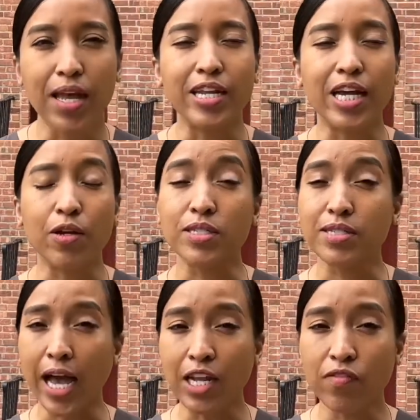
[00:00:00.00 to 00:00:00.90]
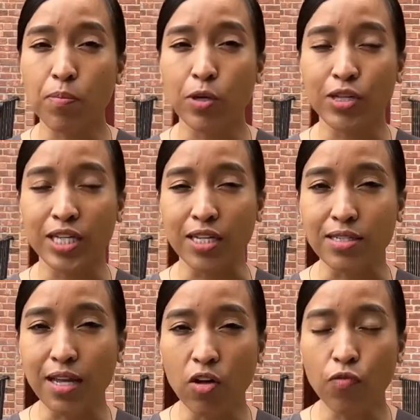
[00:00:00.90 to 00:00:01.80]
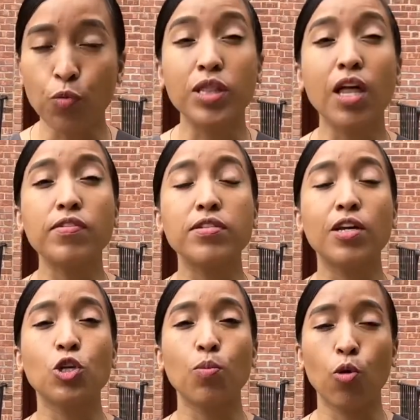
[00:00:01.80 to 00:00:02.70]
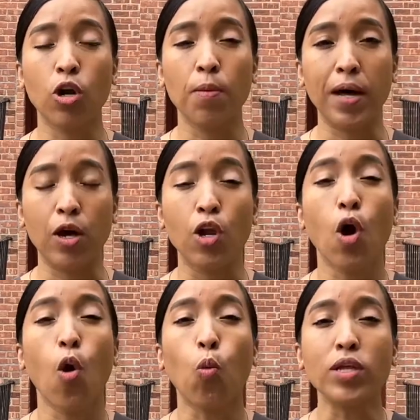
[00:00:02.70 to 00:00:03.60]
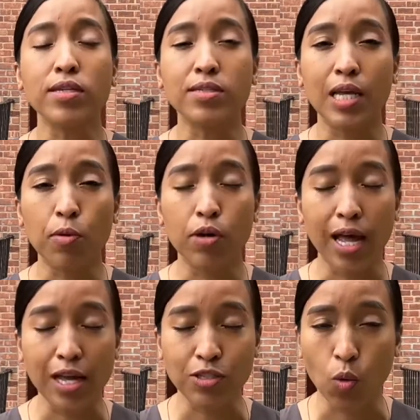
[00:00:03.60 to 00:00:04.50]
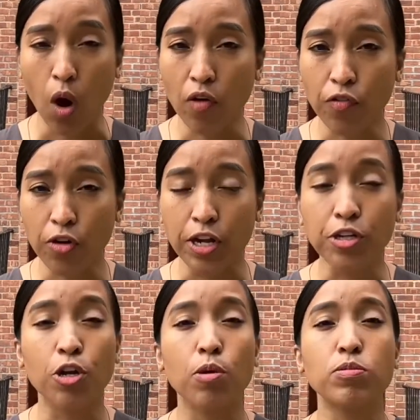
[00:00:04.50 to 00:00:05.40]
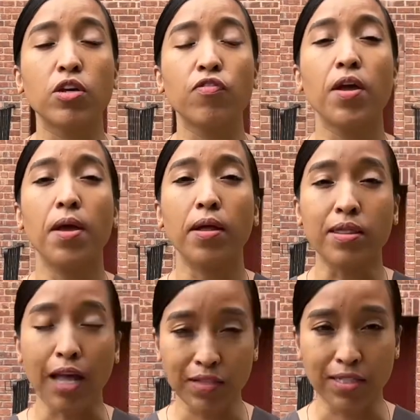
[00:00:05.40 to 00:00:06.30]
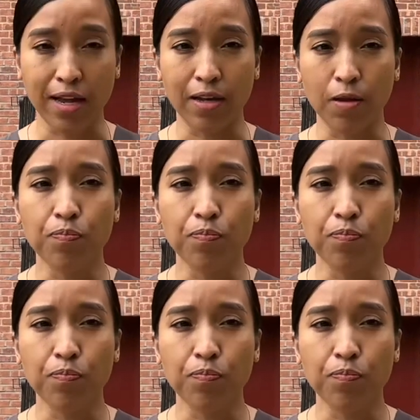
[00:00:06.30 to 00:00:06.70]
Now, aside of the building itself, we'd love to tell you more about what this neighborhood has to offer in terms of lifestyle.